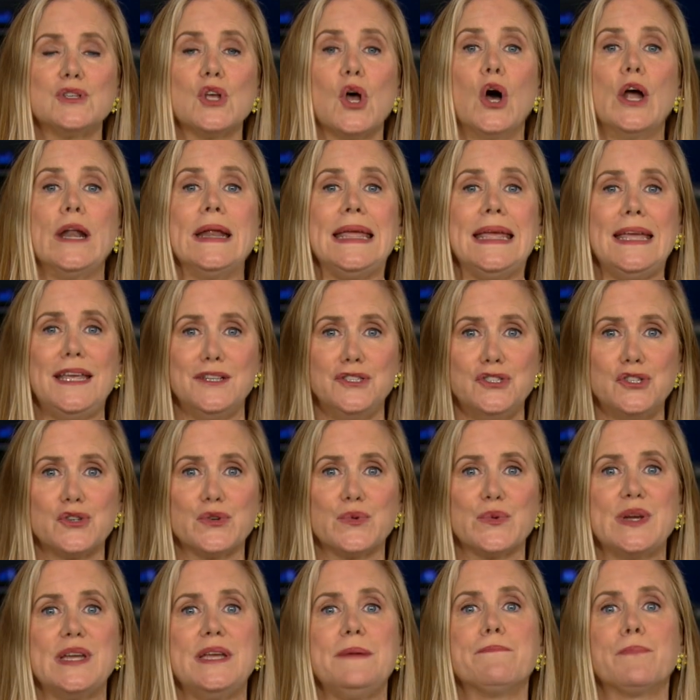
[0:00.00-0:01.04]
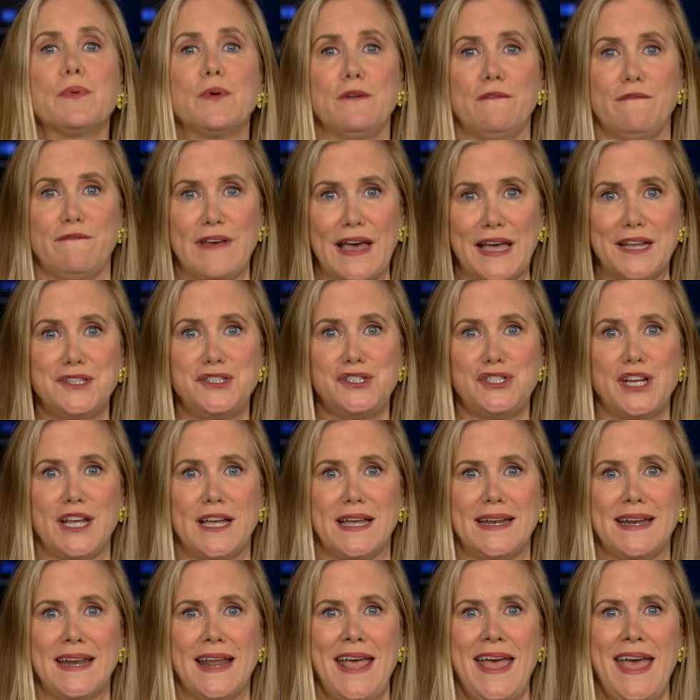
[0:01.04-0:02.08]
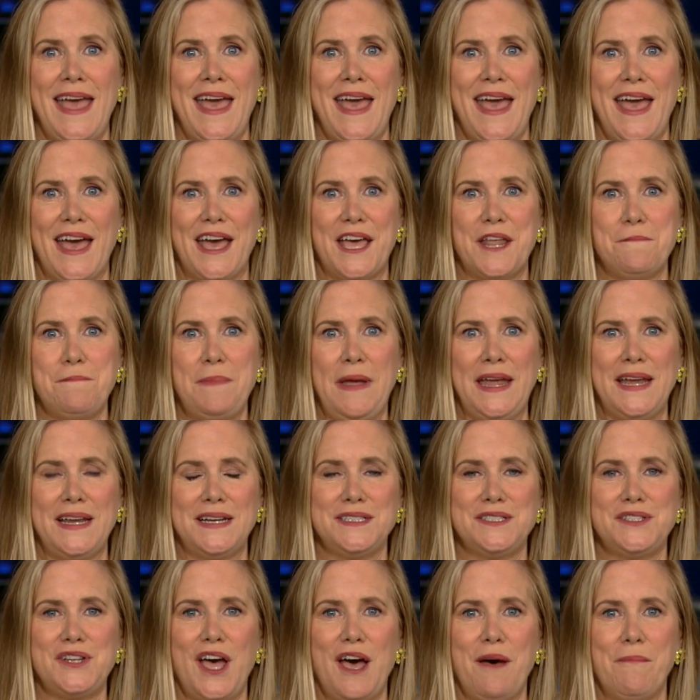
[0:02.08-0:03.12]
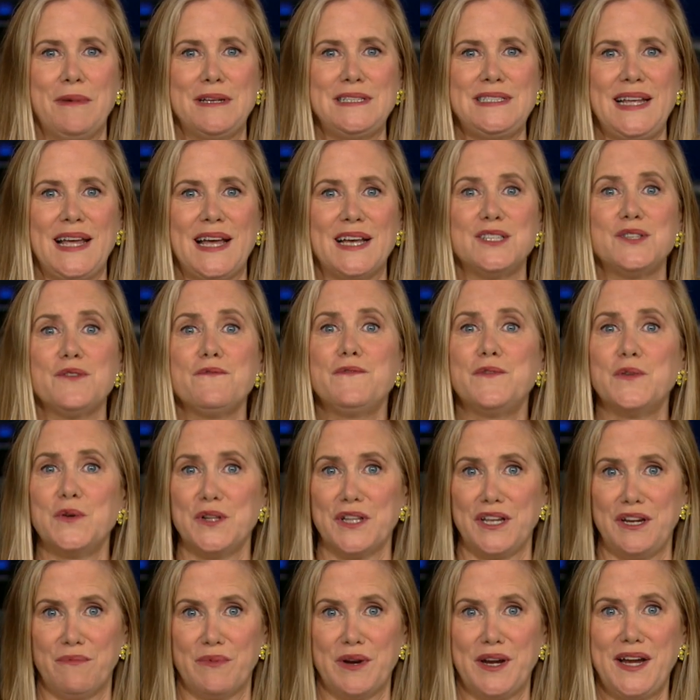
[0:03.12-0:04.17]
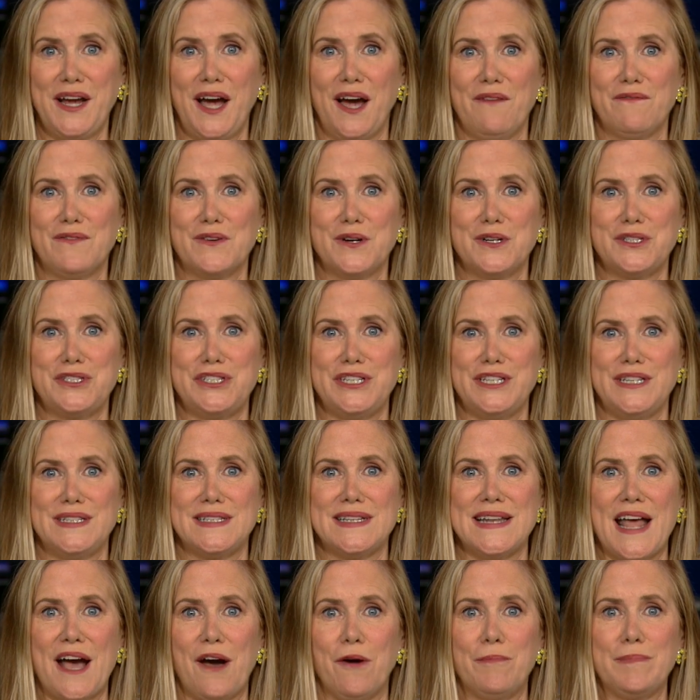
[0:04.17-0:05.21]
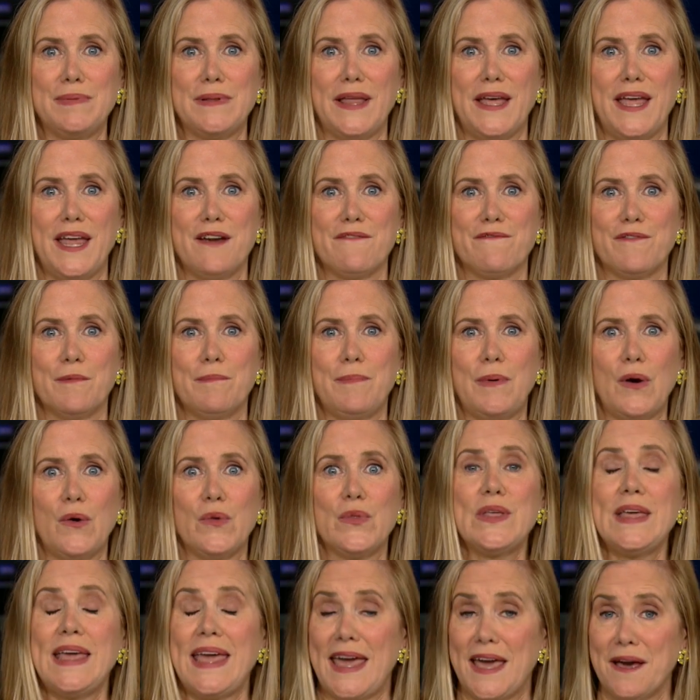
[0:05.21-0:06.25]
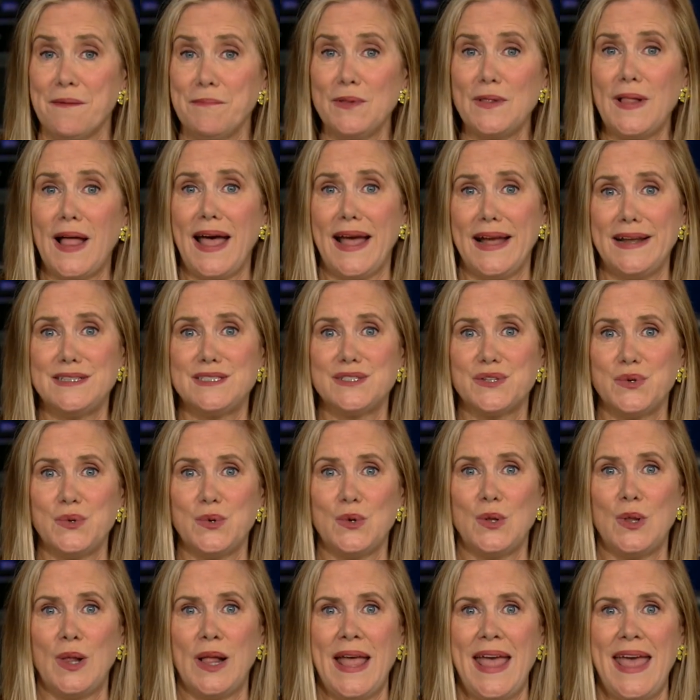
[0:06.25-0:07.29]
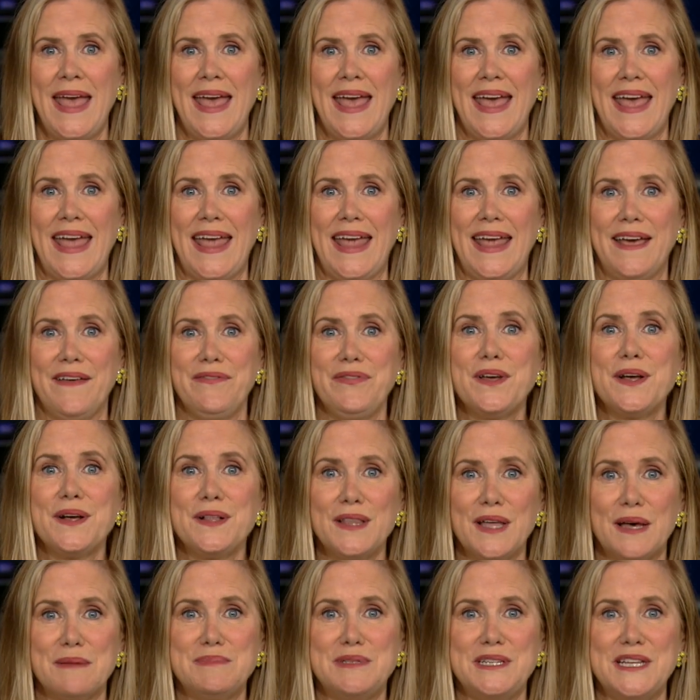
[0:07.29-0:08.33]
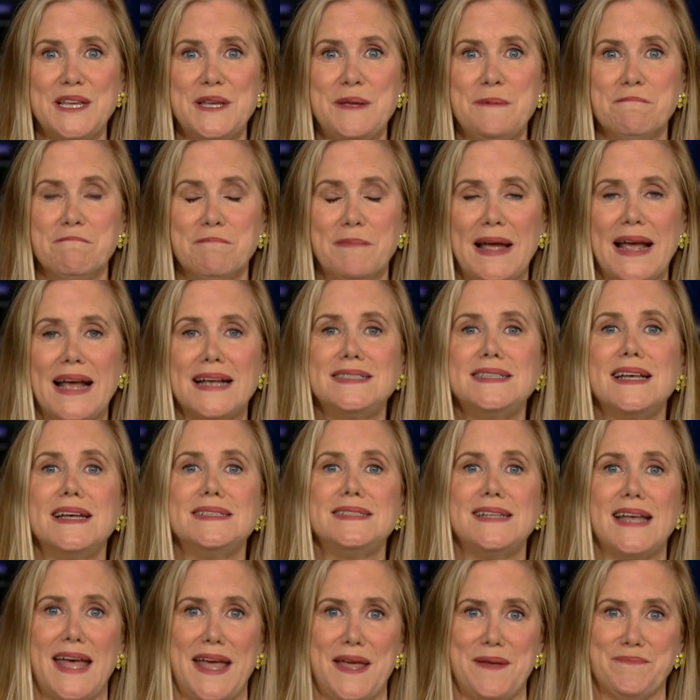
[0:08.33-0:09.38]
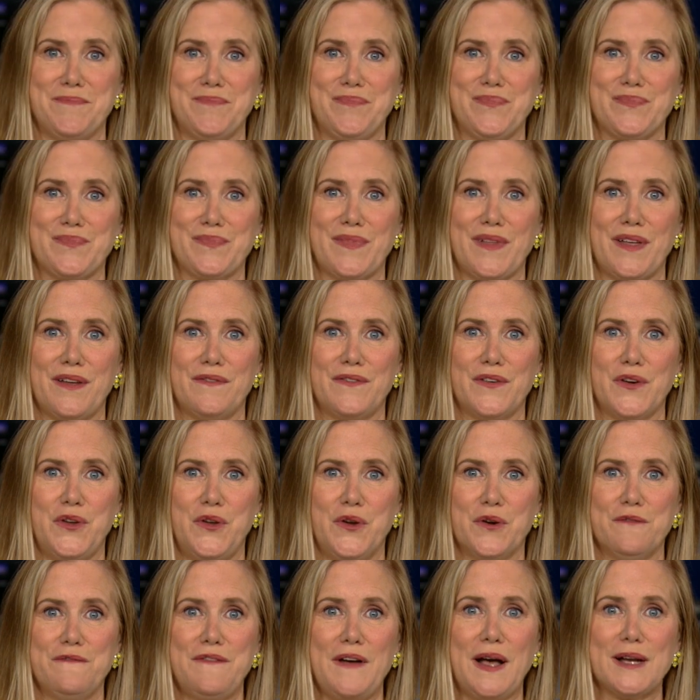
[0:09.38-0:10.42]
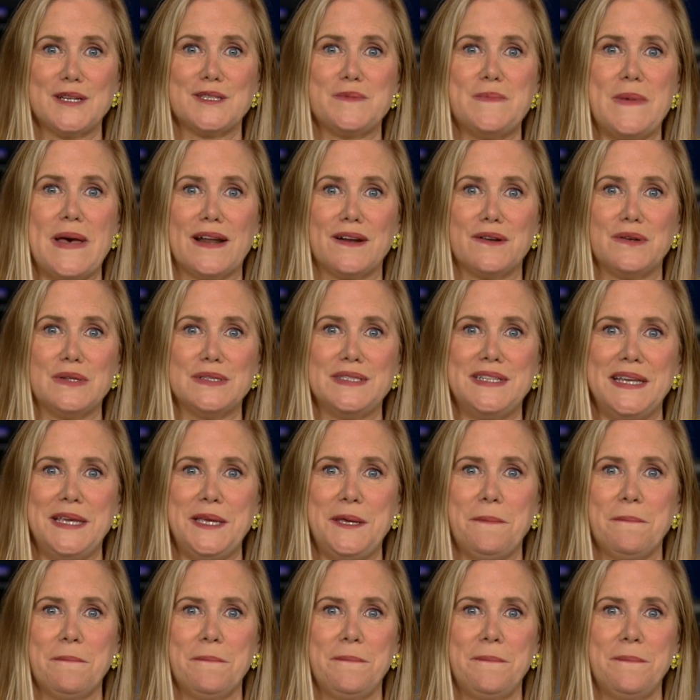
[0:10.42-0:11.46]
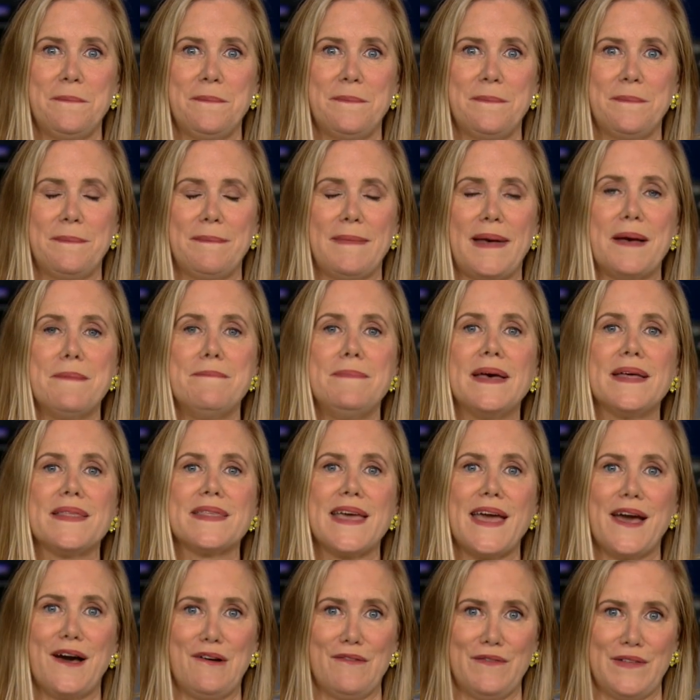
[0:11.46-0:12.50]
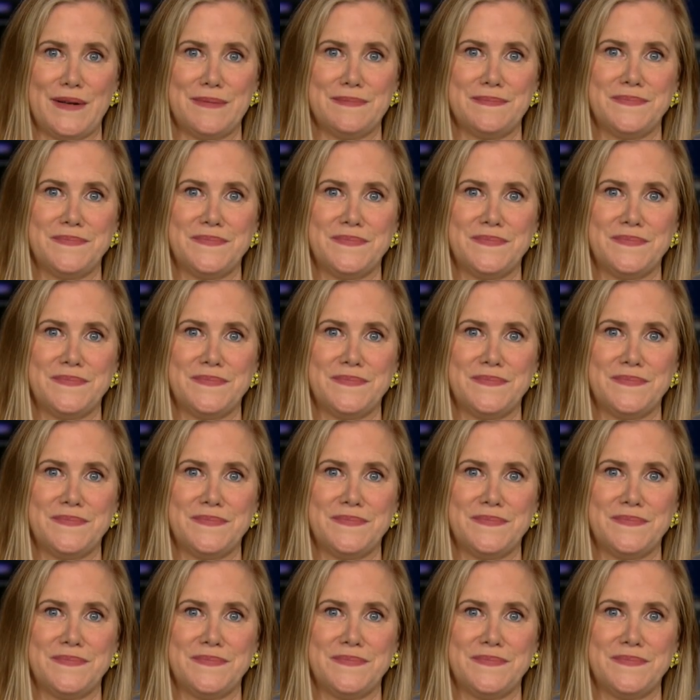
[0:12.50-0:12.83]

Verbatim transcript: on injury prevention. And Peyton Thomas has fully recovered. She's now playing for both Campbell High School and the club team S S A. For your Fox Medical Team, I'm Beth Galvin.